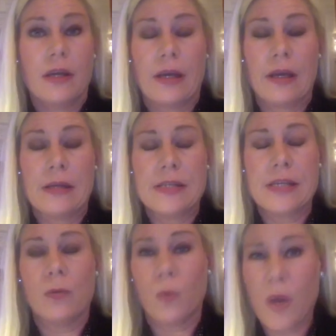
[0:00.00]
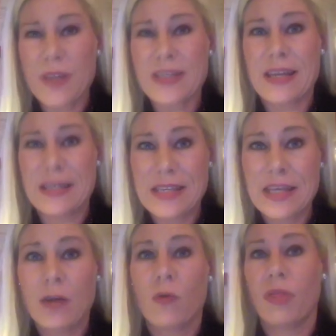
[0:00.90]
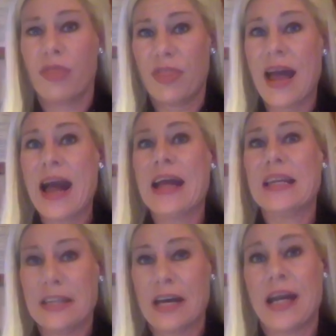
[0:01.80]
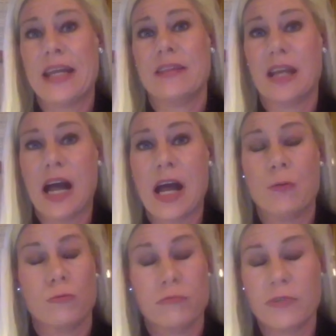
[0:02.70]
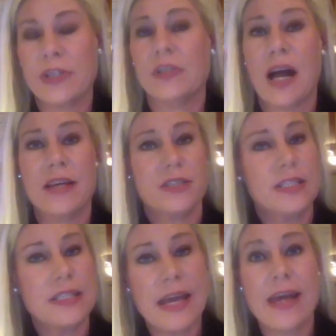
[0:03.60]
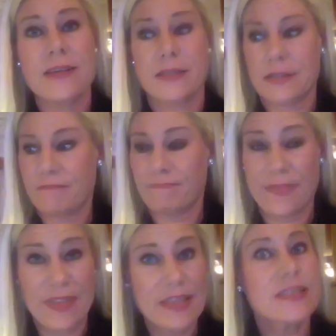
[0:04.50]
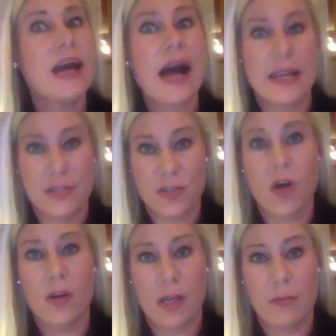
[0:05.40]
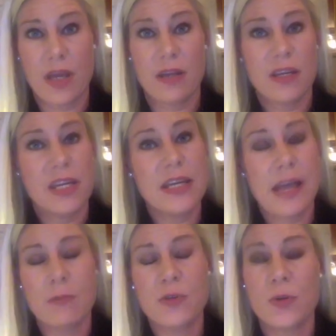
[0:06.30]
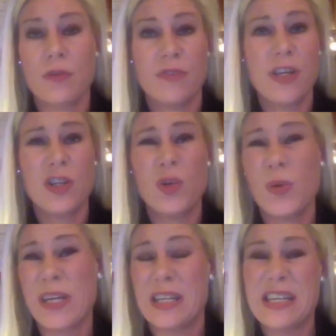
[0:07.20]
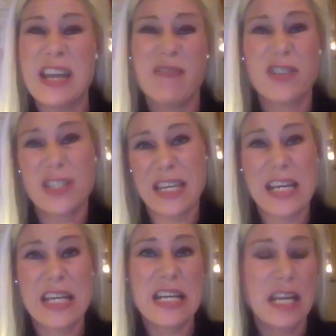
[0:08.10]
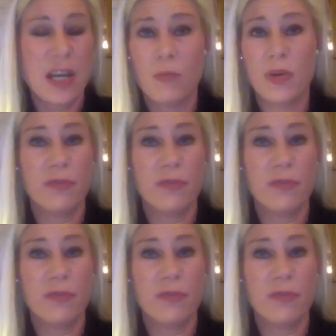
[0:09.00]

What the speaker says: And it wasn't until that night that I realized, yes, this guy is stalking me. He came to a venue we had never seen him